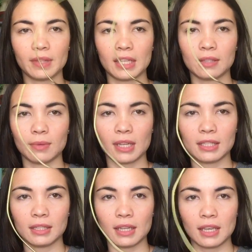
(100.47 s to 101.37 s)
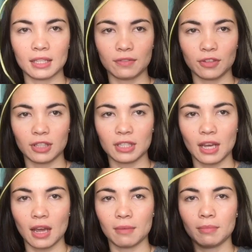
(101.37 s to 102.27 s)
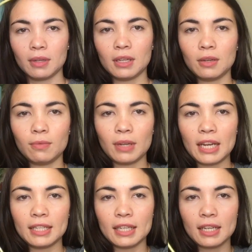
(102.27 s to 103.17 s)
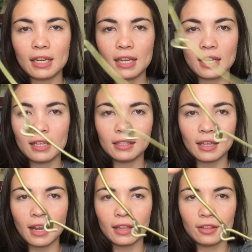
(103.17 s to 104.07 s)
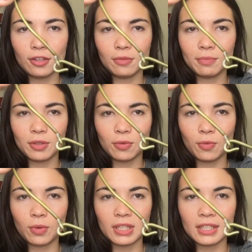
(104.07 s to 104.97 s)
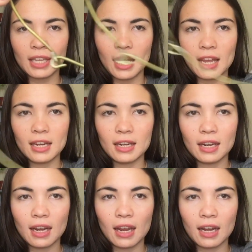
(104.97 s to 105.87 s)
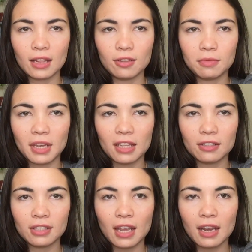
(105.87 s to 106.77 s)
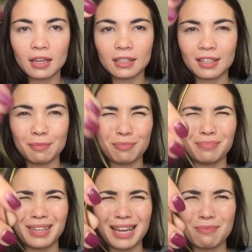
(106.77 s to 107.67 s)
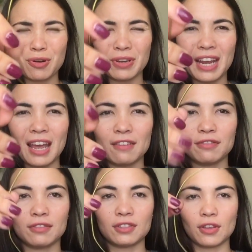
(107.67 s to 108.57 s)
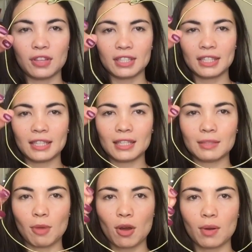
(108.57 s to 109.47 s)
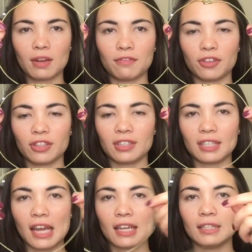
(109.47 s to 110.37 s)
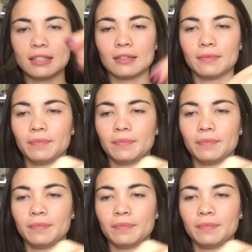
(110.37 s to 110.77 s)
This one is for the top. What I did is I looped one side and I looped the other side because it kind of broke in half. So this is the small one for the studs.